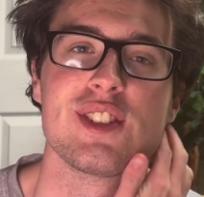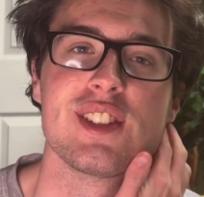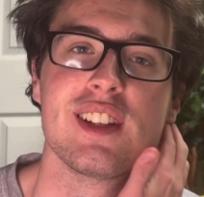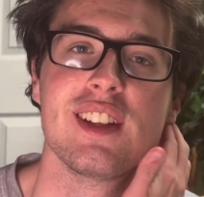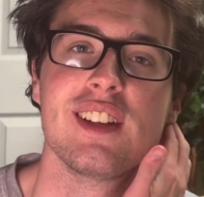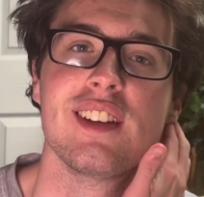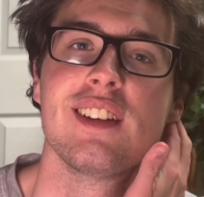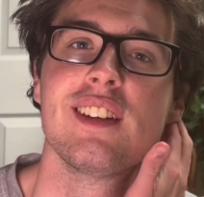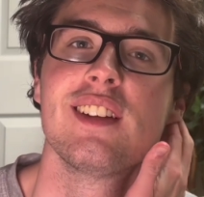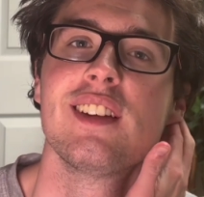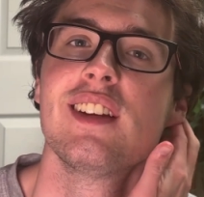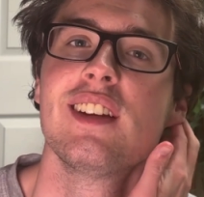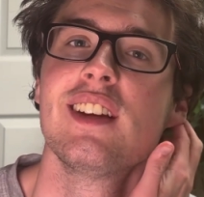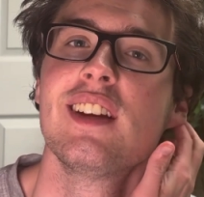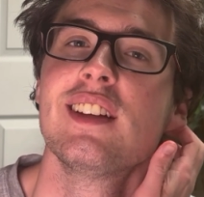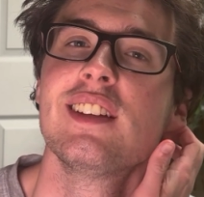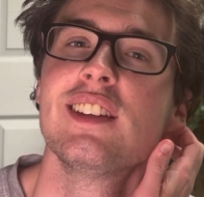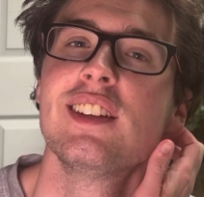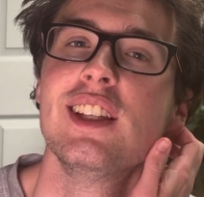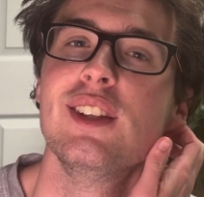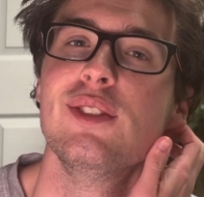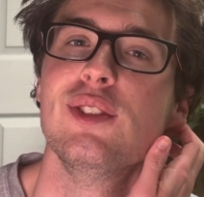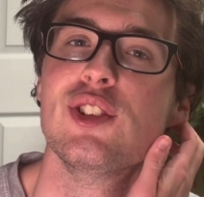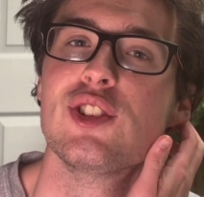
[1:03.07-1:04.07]
in
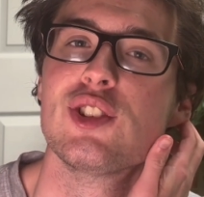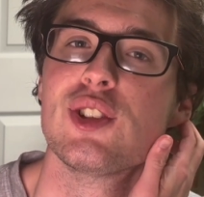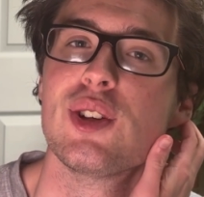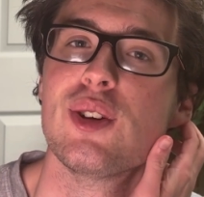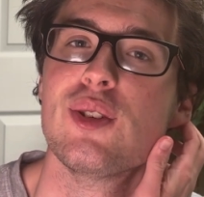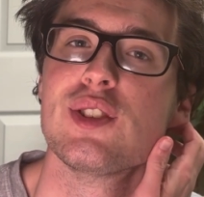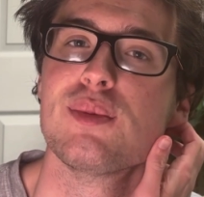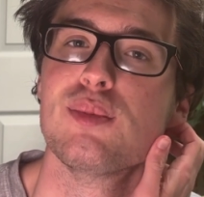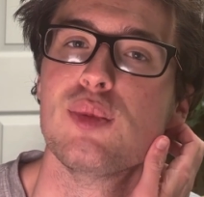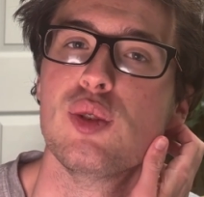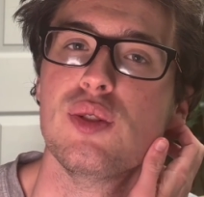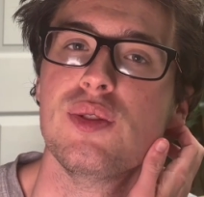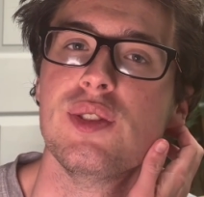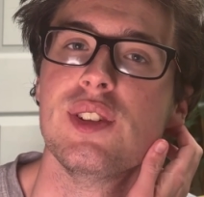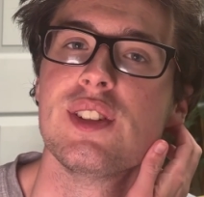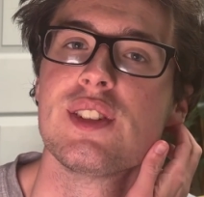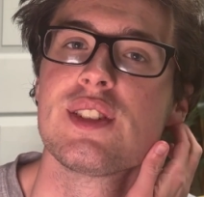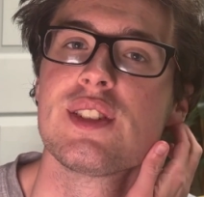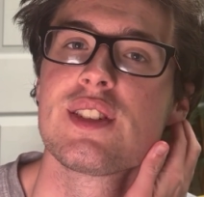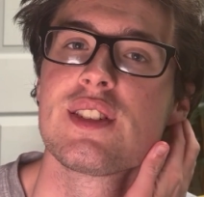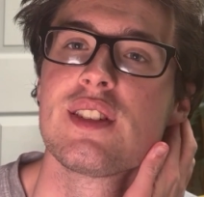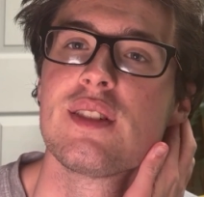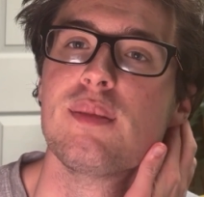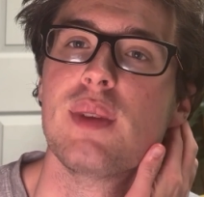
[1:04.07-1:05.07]
TV shows and
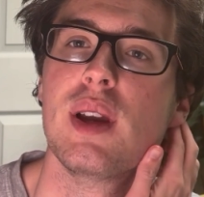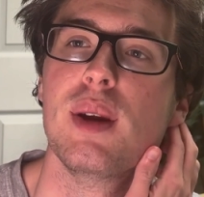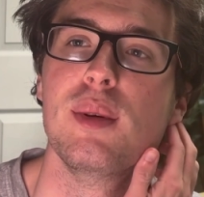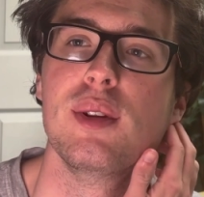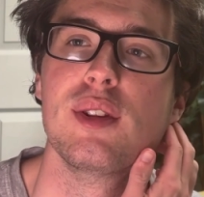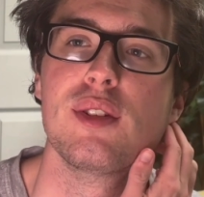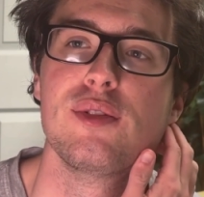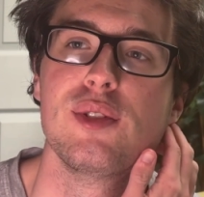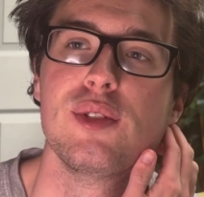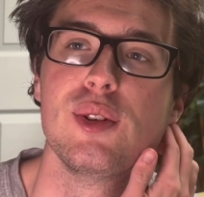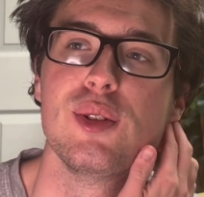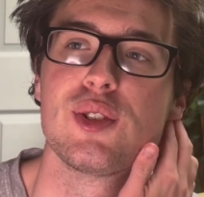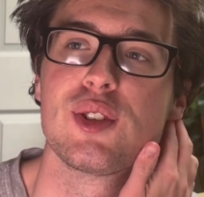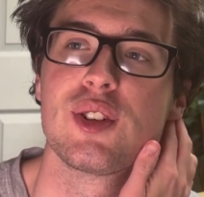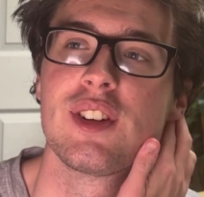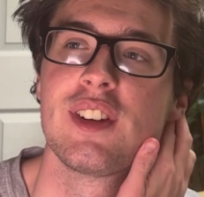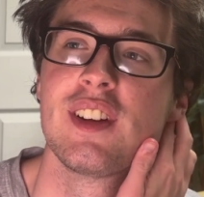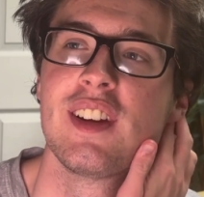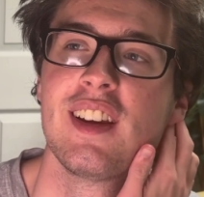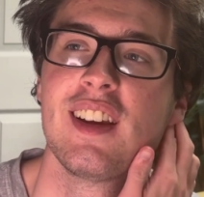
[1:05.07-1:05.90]
movies, maybe in the future.